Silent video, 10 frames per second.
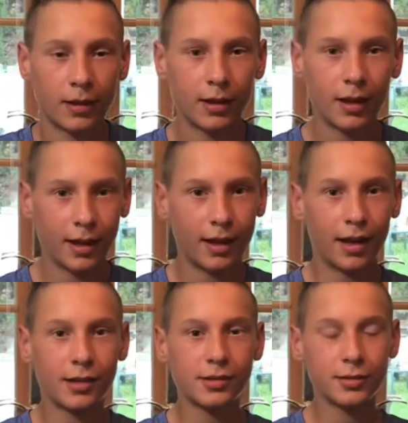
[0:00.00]
Hey
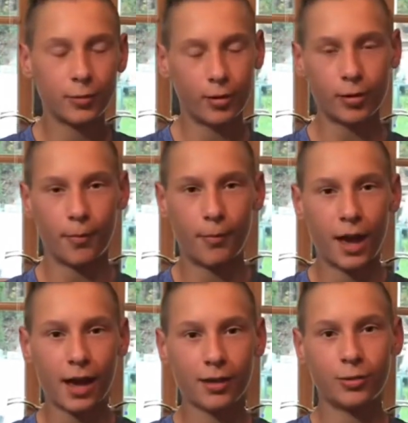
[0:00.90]
guys, welcome
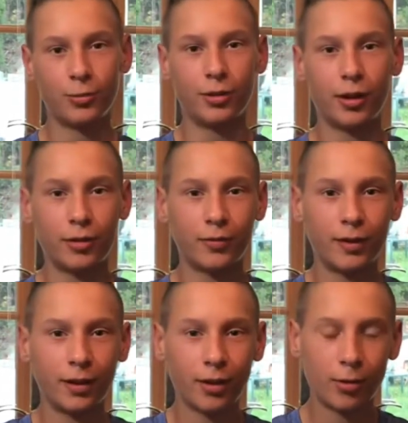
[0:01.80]
back to another
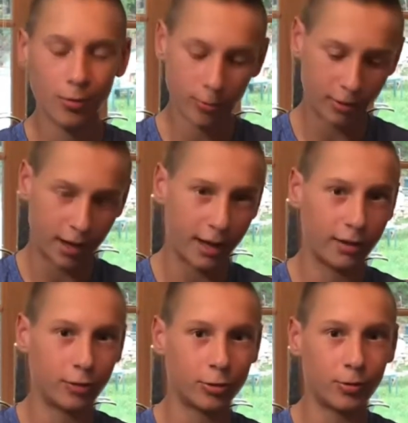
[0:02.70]
video with
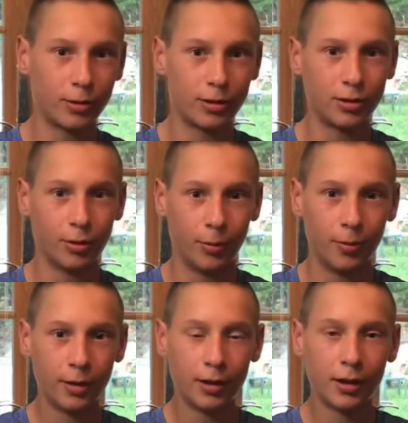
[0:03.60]
Angler 22.
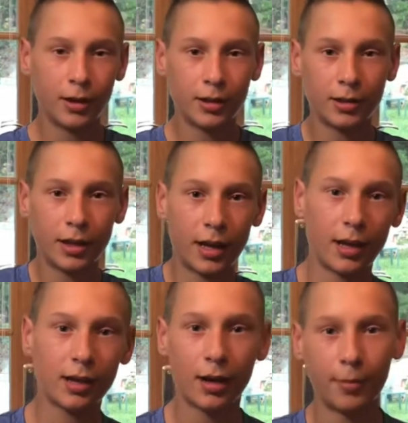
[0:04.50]

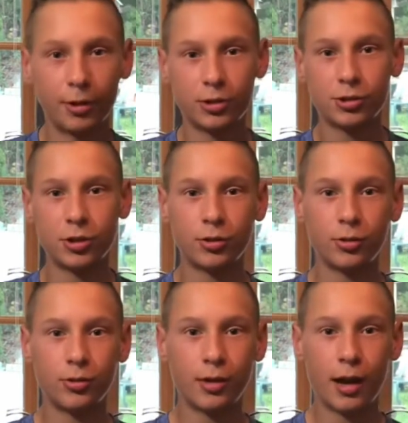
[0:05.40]
Today I'm going to show
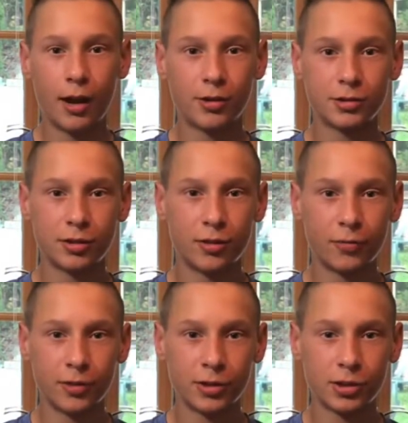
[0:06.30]
you how to start
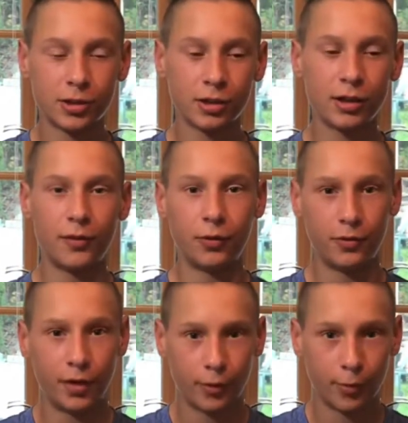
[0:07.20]
fishing if you've
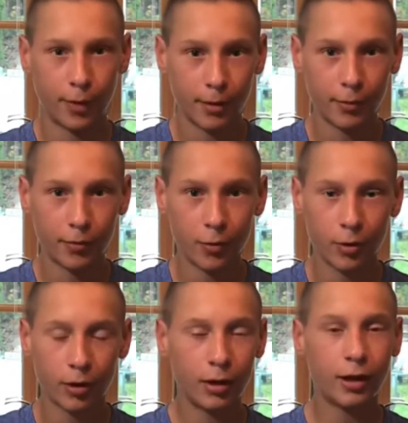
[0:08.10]
never been
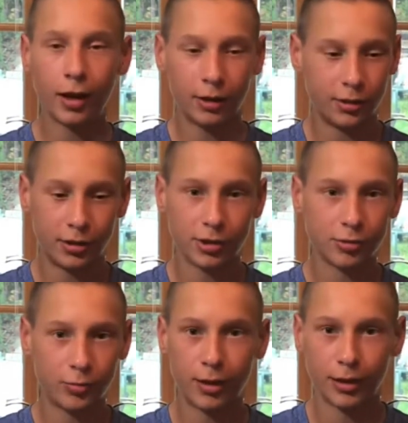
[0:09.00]
before and you just
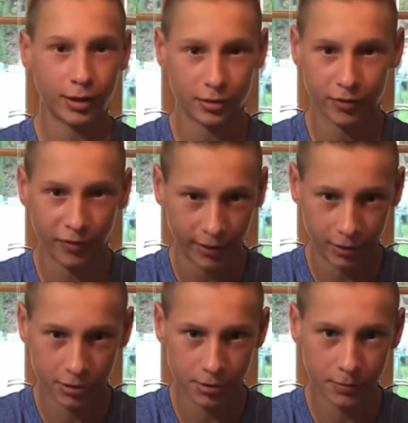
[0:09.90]
want to catch a fish.